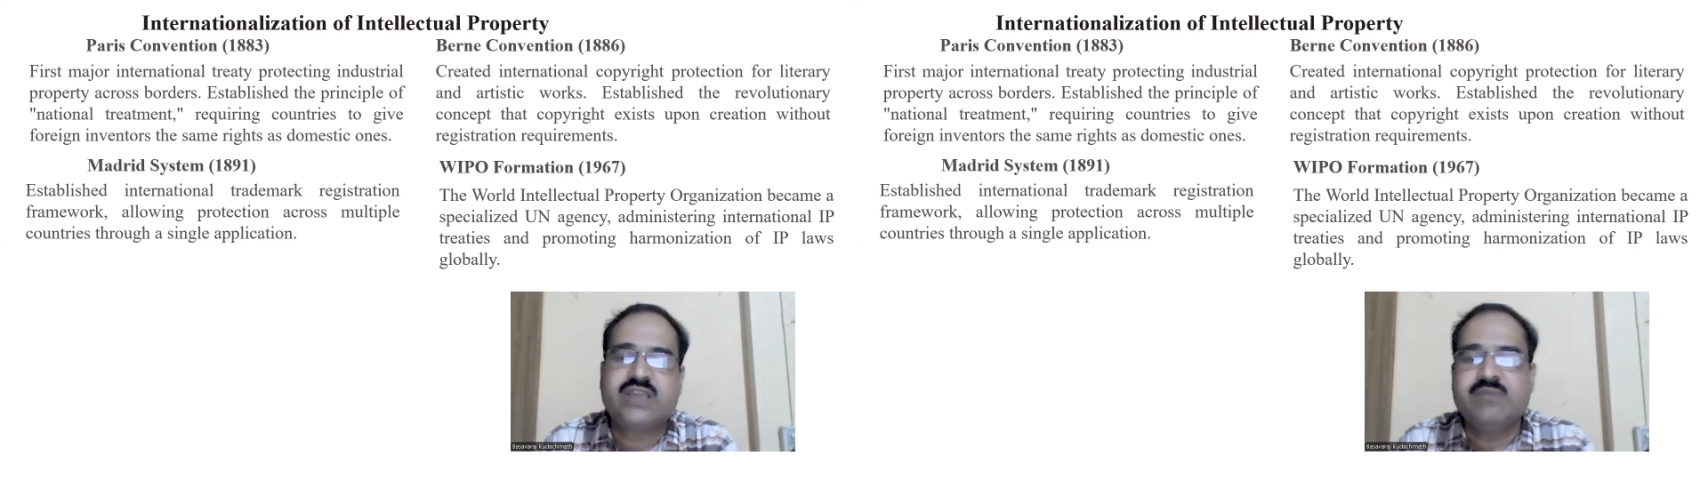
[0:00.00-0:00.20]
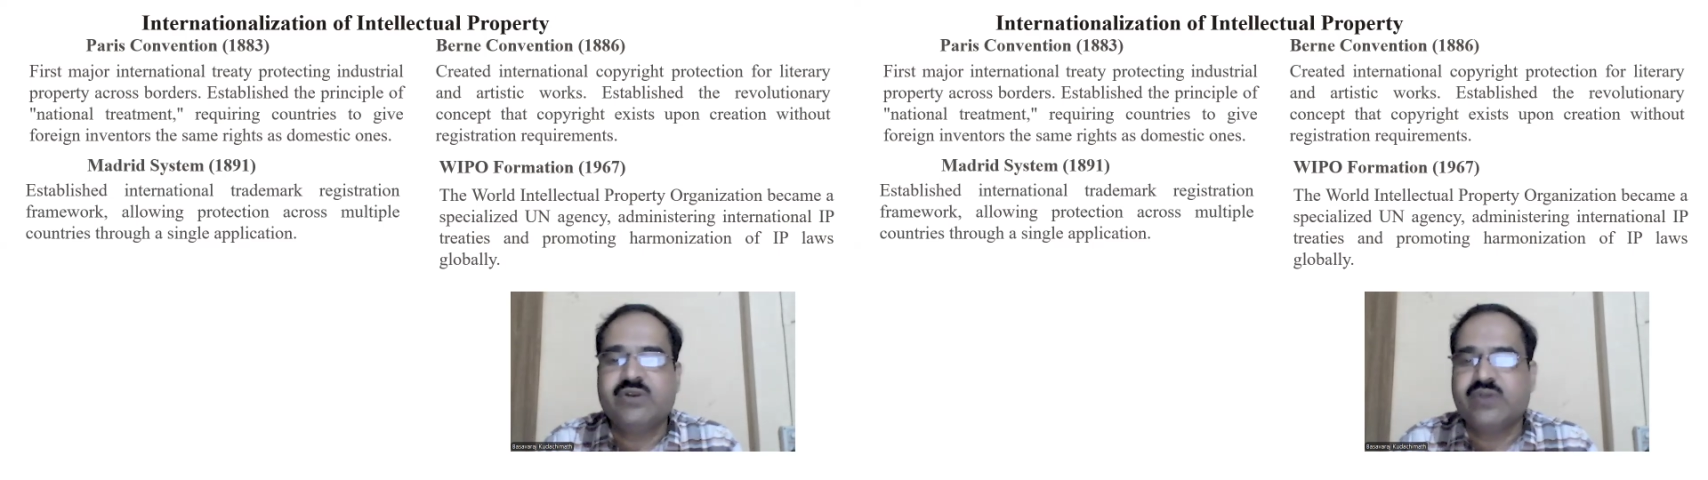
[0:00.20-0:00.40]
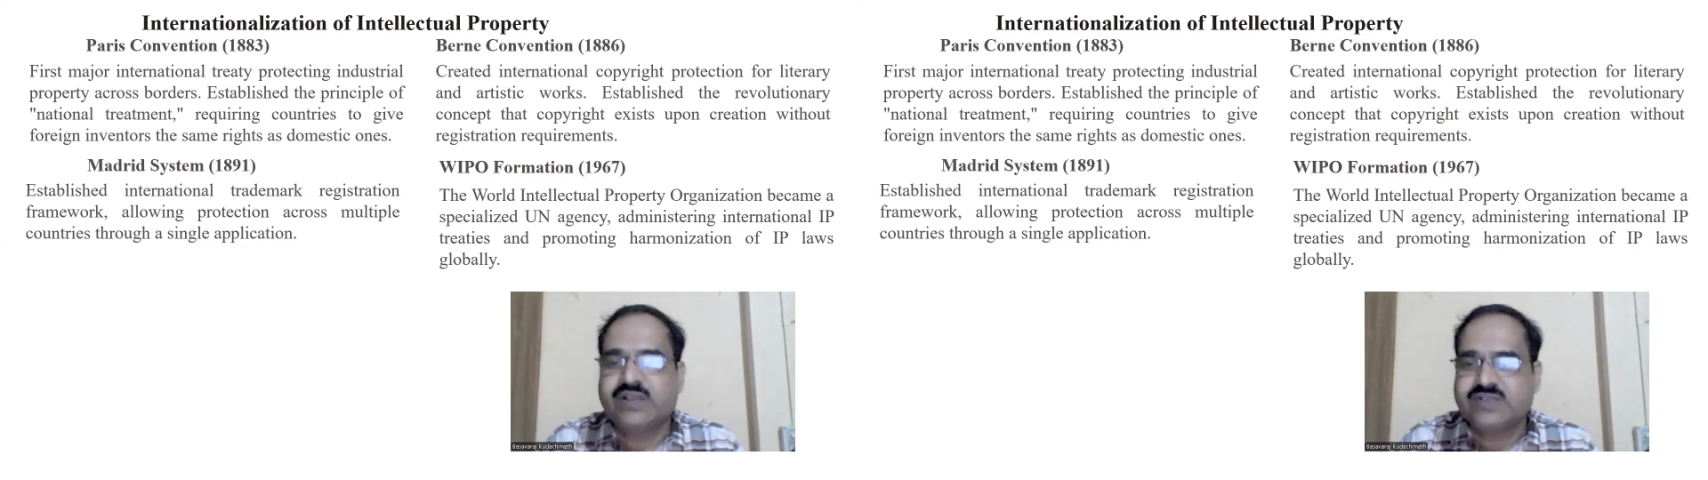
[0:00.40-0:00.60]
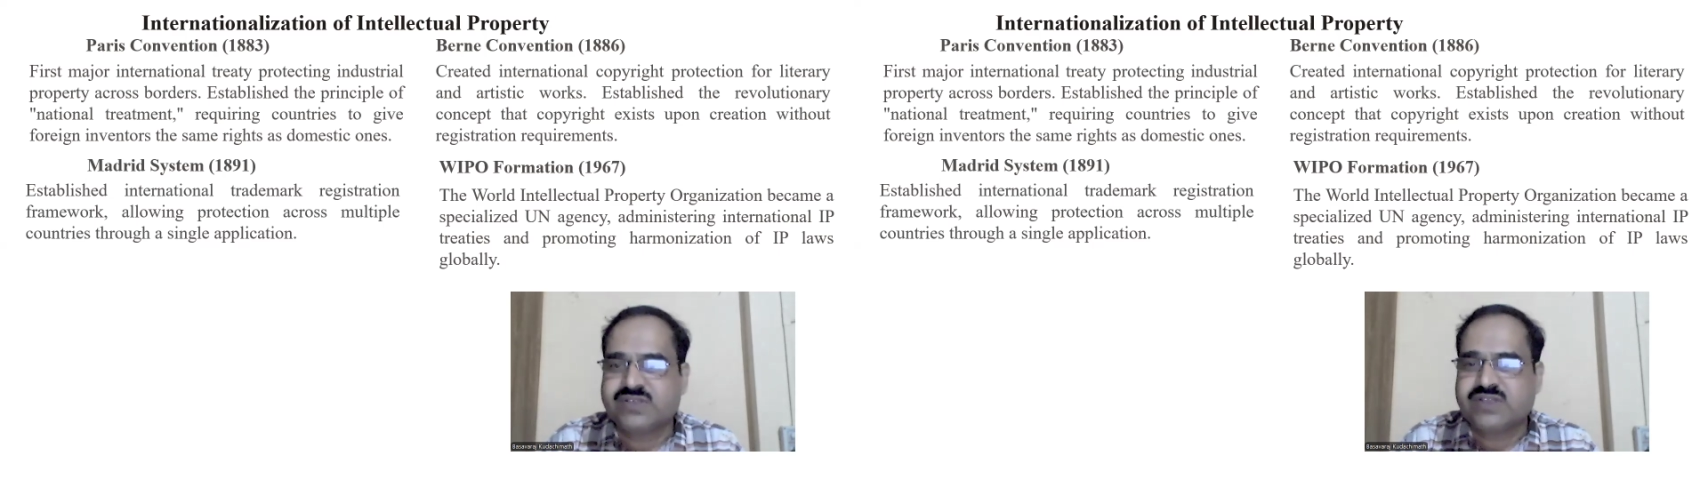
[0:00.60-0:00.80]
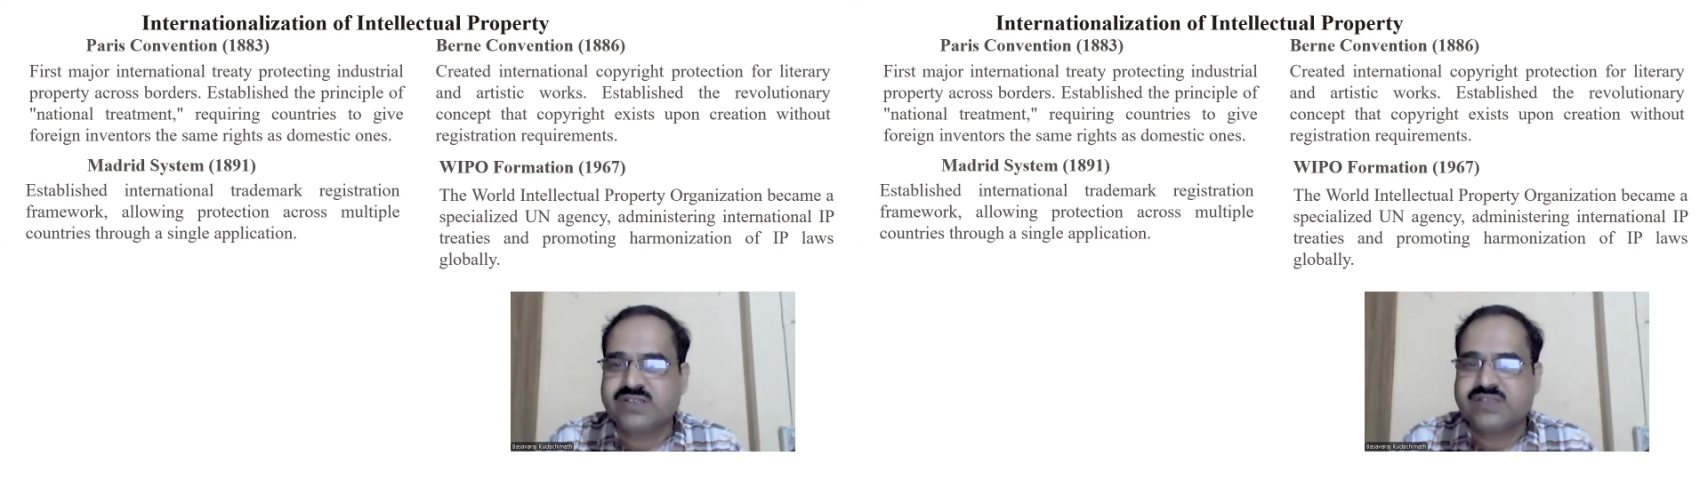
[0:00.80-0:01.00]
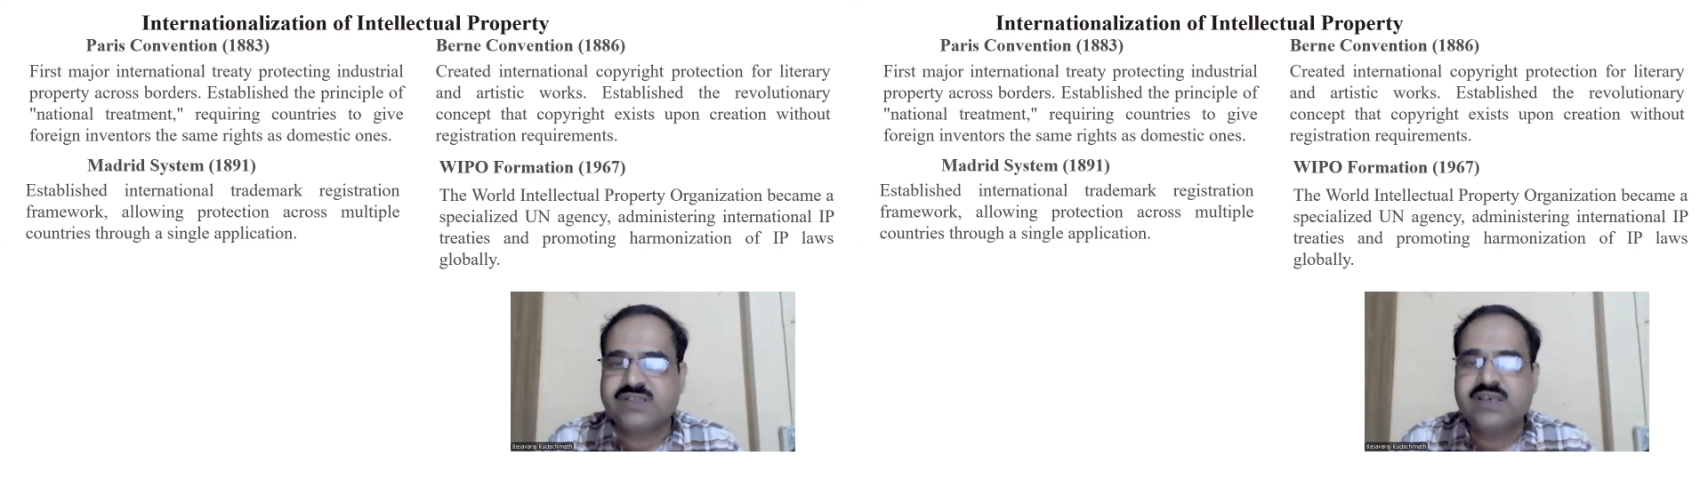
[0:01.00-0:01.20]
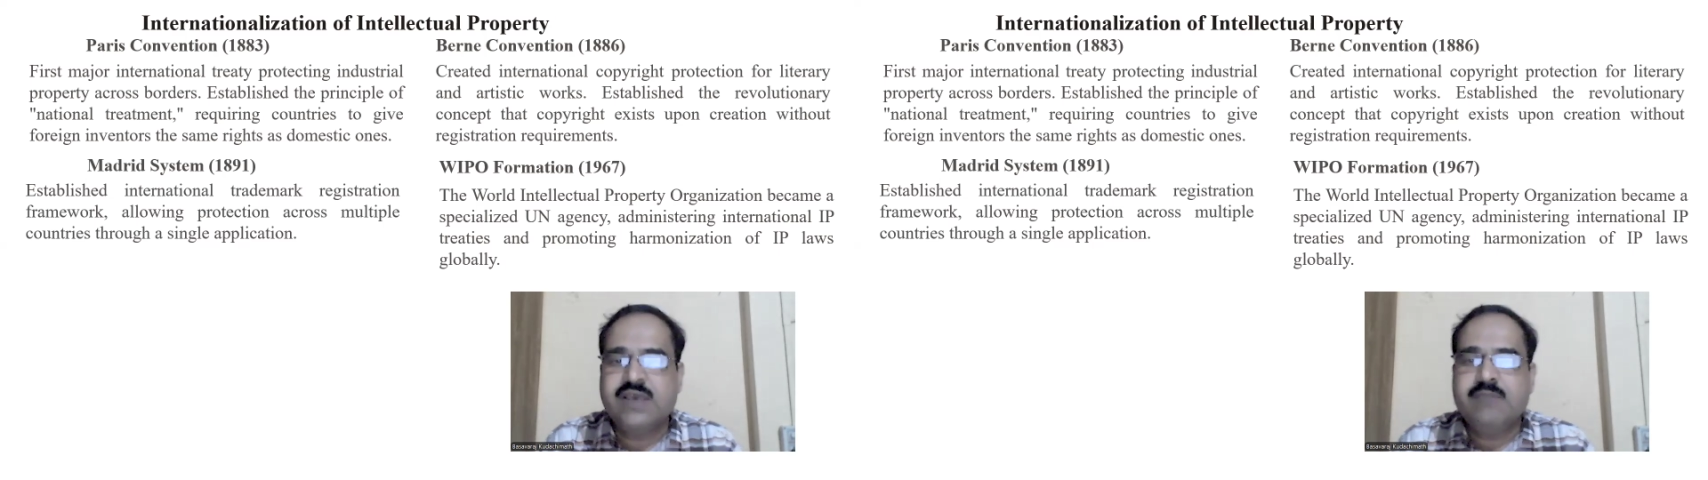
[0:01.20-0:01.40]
came into existence,